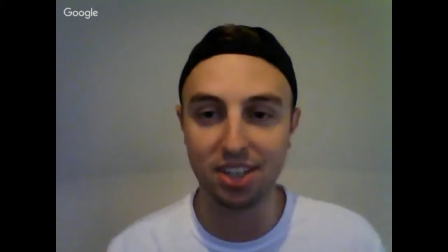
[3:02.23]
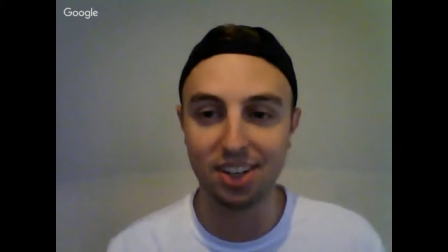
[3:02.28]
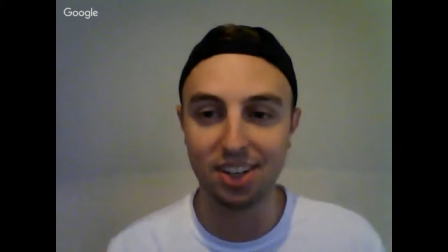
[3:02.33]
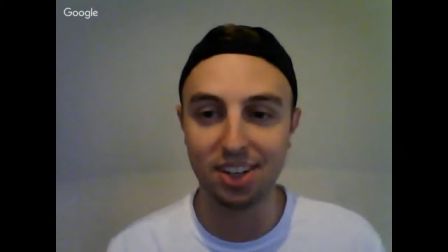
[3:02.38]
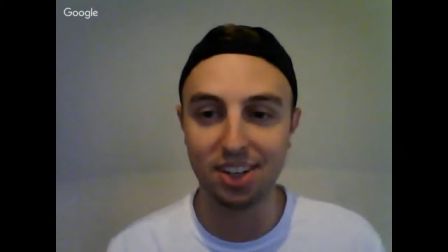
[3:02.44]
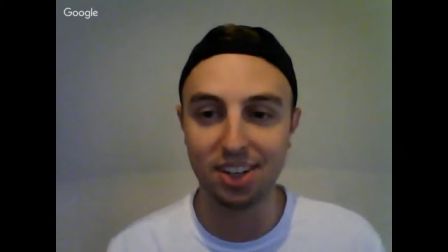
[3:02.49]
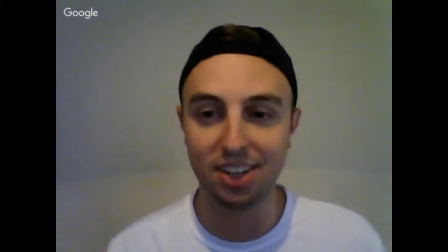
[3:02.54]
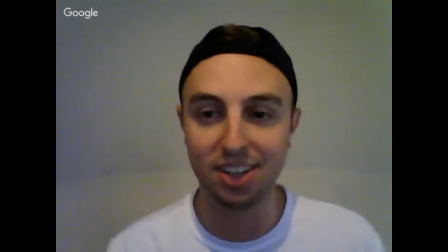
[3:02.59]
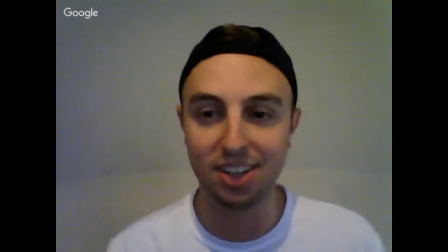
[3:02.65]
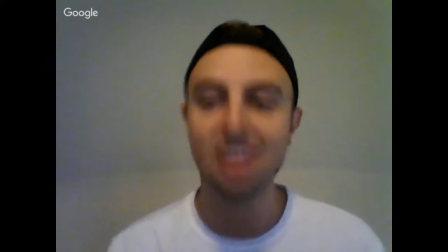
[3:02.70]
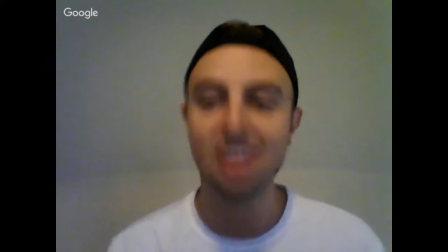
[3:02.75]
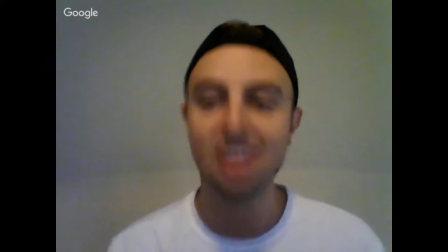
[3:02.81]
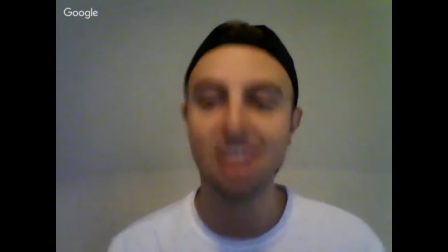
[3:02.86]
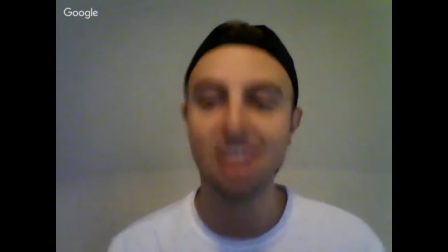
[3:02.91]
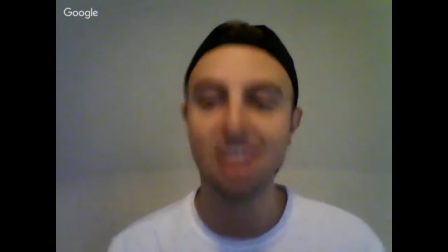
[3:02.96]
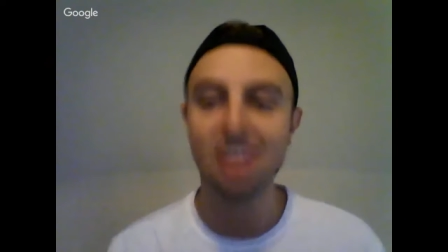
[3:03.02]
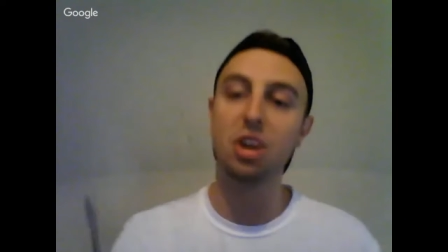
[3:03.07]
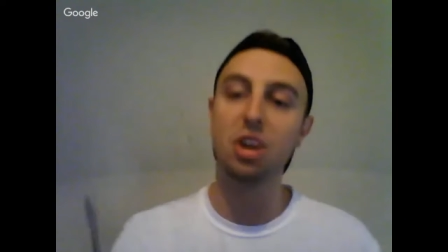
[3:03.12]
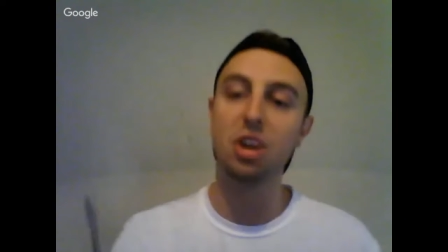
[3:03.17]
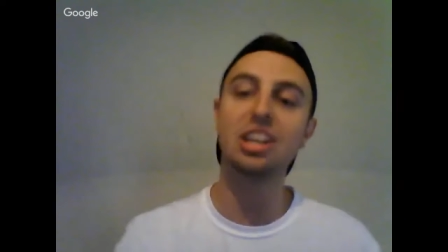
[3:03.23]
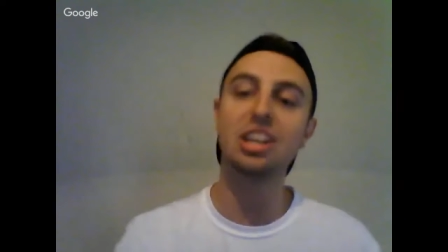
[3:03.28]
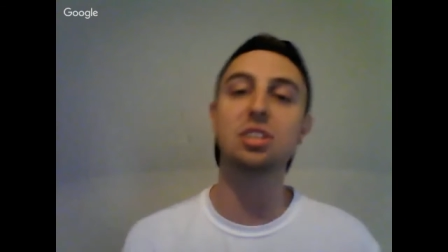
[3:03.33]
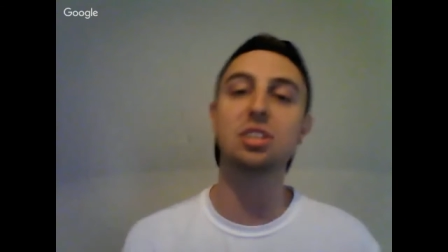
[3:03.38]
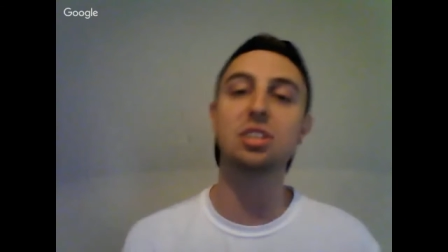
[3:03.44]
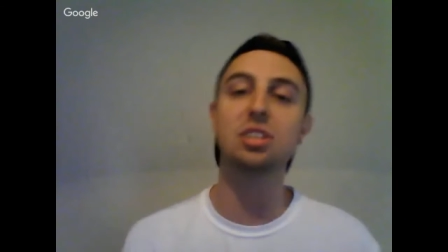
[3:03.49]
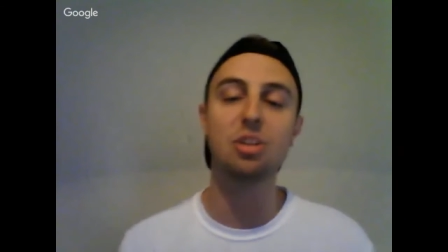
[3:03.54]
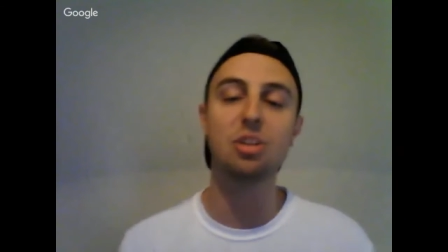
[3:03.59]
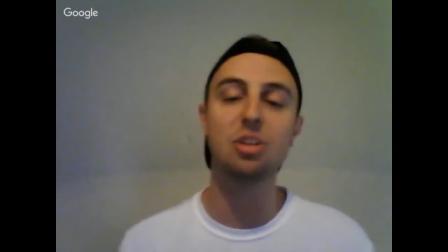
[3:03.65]
So we're going to go to
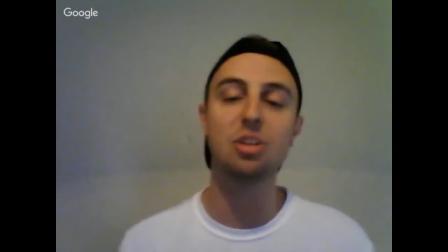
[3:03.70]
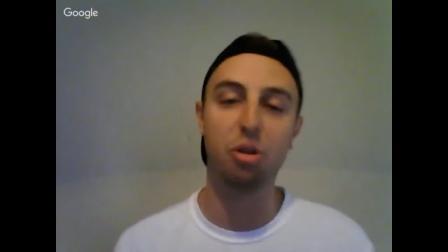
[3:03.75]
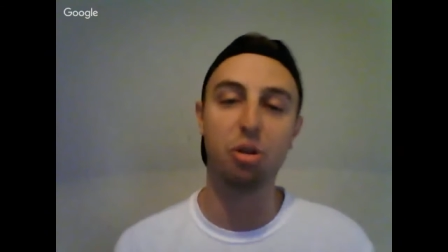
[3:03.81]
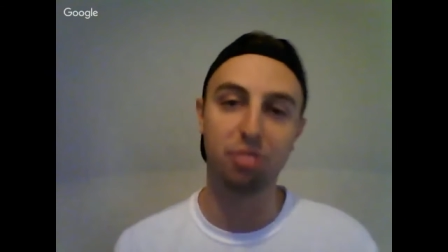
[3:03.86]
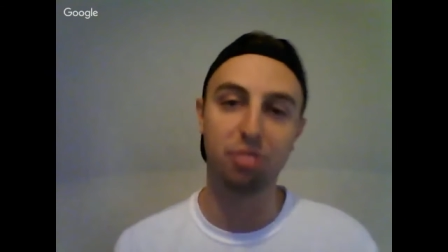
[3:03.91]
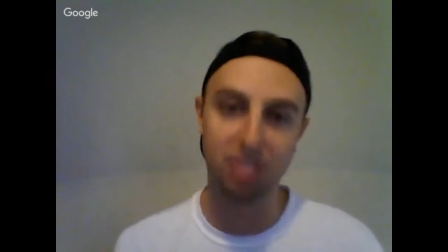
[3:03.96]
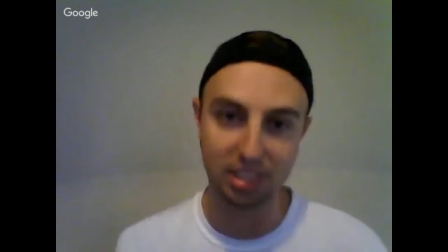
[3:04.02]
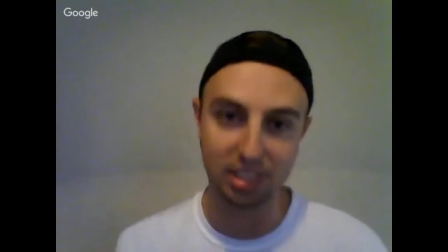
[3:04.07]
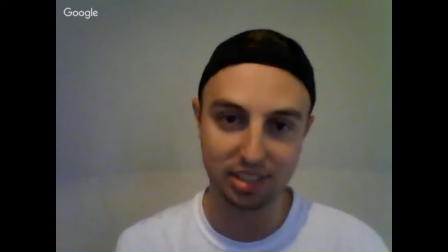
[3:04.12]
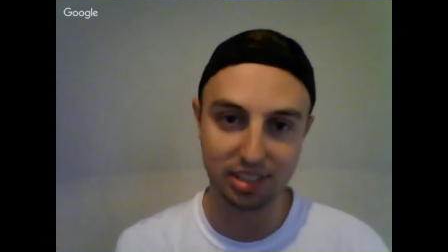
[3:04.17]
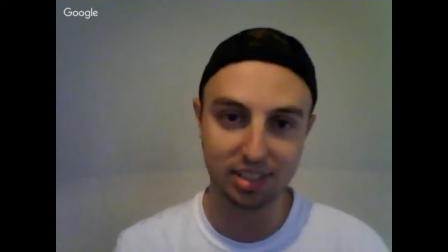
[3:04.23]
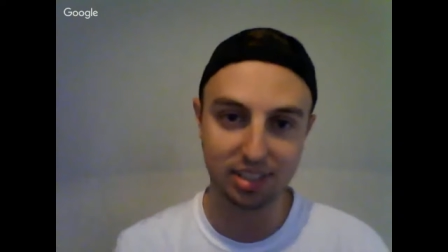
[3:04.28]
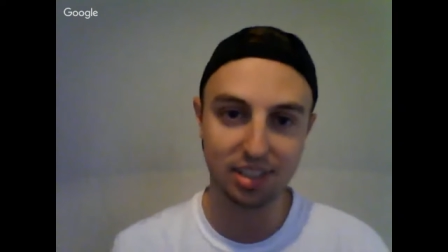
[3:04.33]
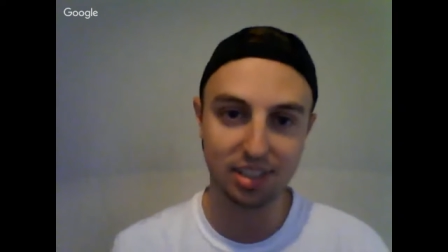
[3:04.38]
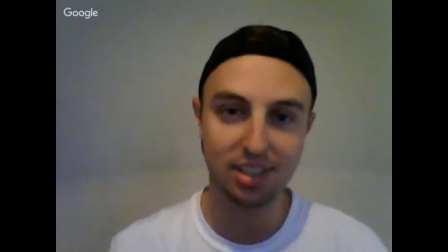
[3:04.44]
D-Row for this.